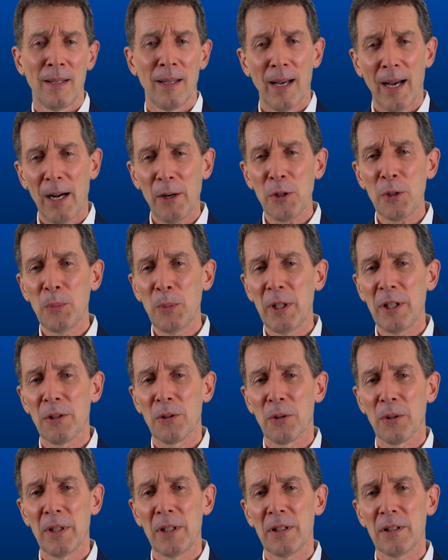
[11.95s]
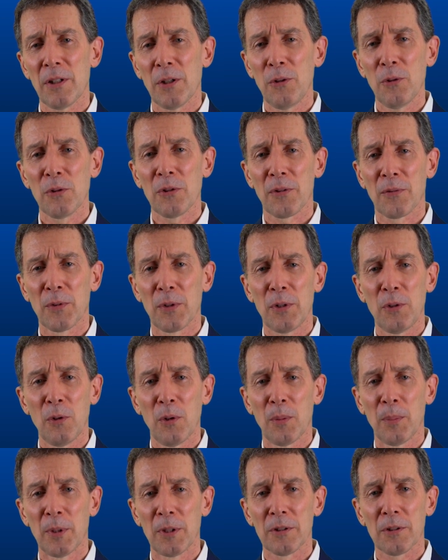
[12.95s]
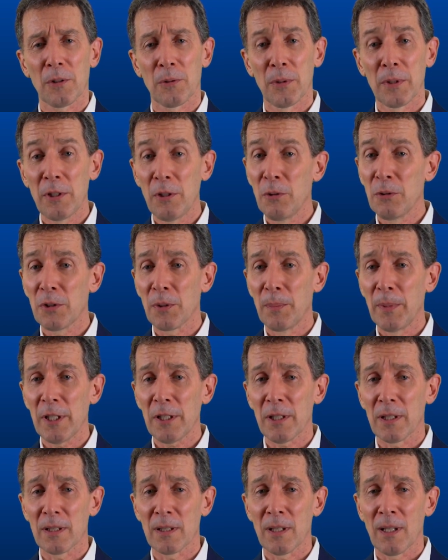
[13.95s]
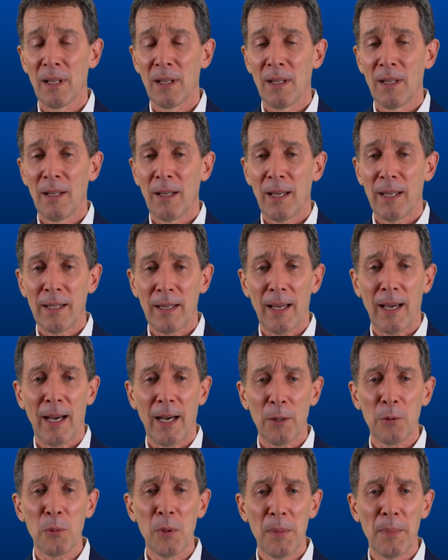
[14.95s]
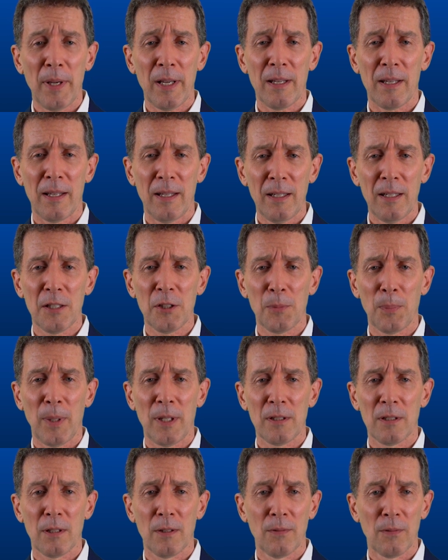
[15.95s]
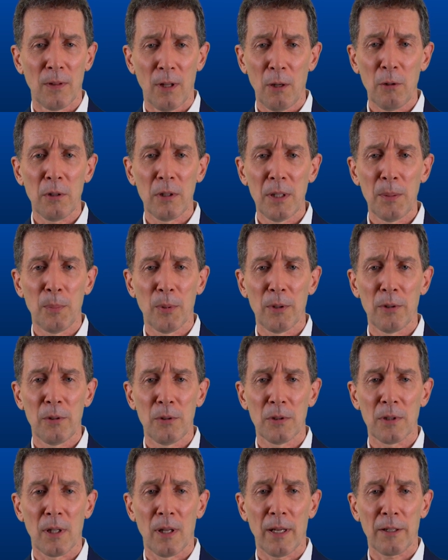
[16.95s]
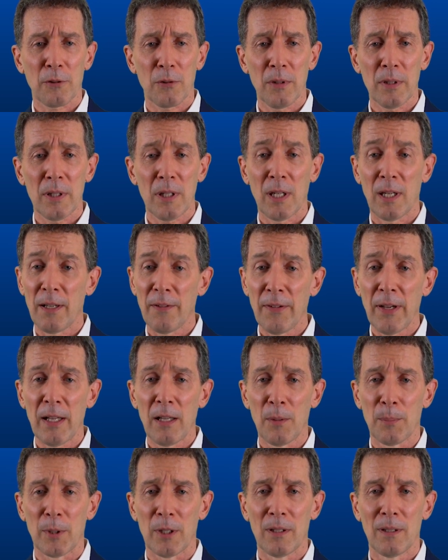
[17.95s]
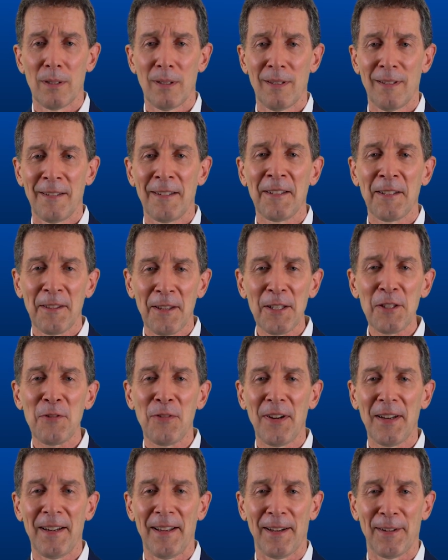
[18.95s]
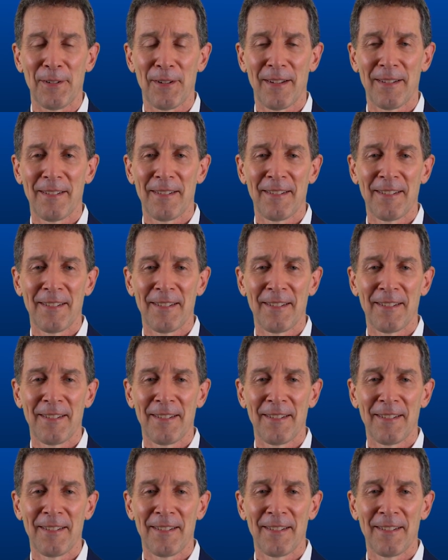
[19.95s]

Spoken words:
How can we increase the use of renewables to reduce emissions, and how do we make inexpensive, locally produced electricity available? Let's find out.